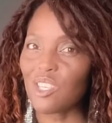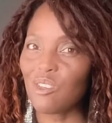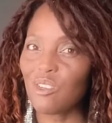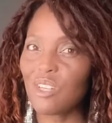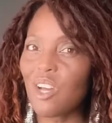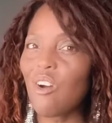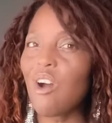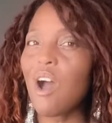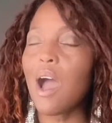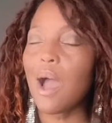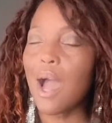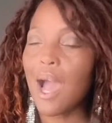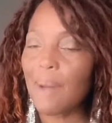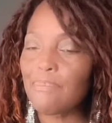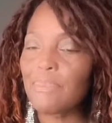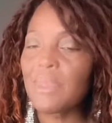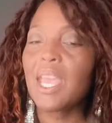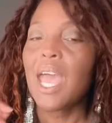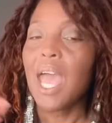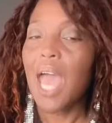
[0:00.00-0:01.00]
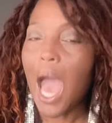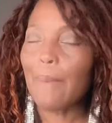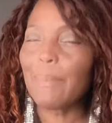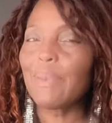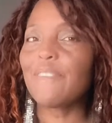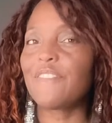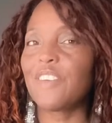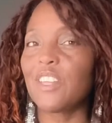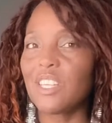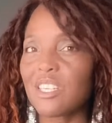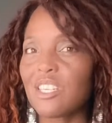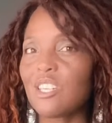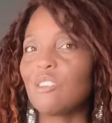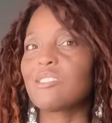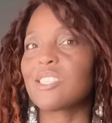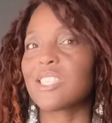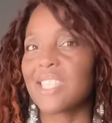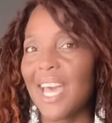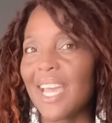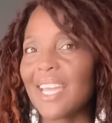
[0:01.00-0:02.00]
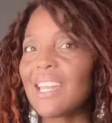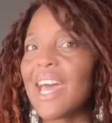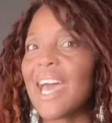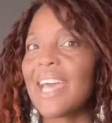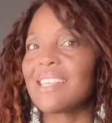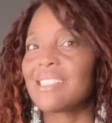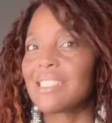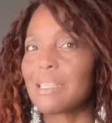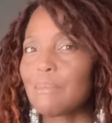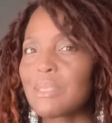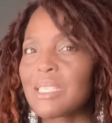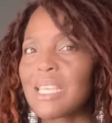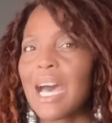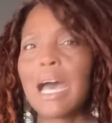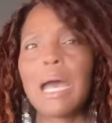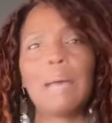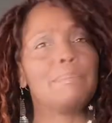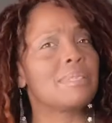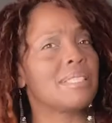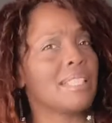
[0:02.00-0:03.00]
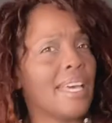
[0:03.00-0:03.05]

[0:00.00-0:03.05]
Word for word: You know, I, I'm I be feeling those lilacs sometimes.